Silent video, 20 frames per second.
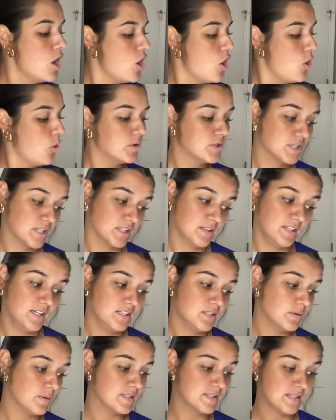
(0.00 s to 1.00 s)
which can lead
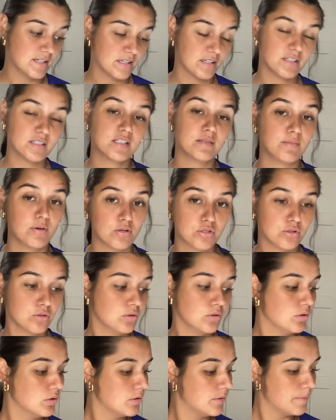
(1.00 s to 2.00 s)
to a serious
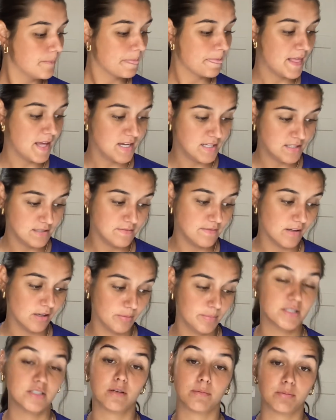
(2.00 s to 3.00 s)
emotional and
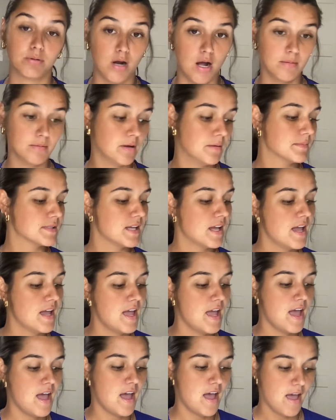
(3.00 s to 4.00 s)
developmental problems.
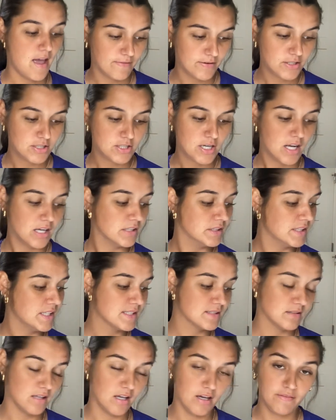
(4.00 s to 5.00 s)
Every child
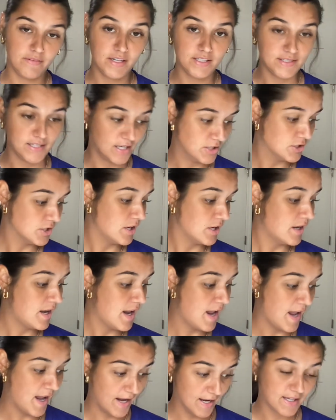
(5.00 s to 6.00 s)
needs love, attention,
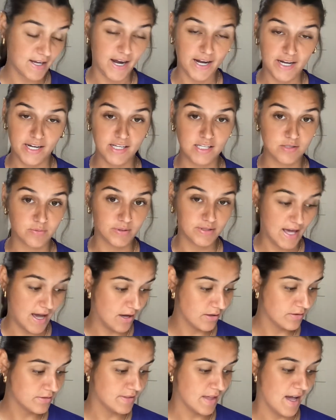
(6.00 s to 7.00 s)
and guidance.
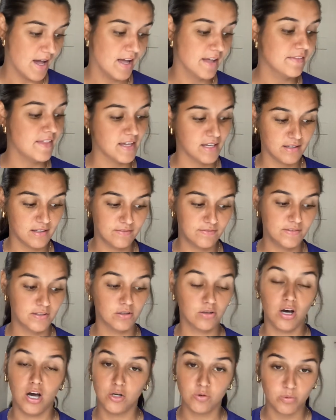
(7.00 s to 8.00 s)
Without that, they can
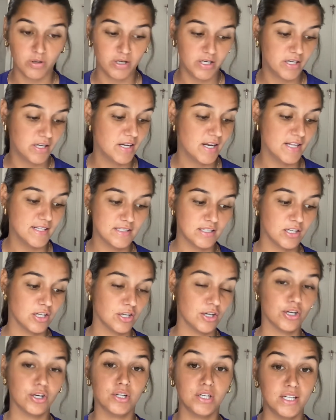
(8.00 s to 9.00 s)
feel unwanted,
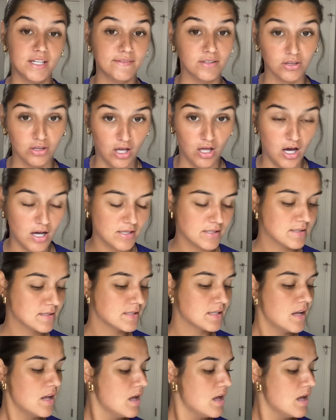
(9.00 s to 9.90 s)
insecure, or even lost.